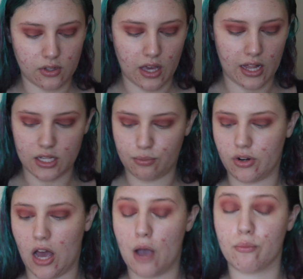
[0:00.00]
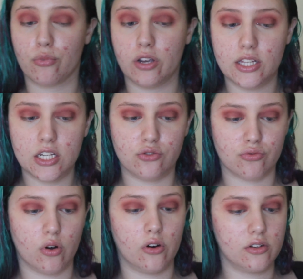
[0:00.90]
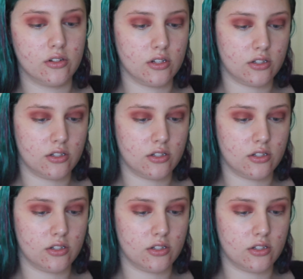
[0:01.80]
colour to put on. I'm really drawn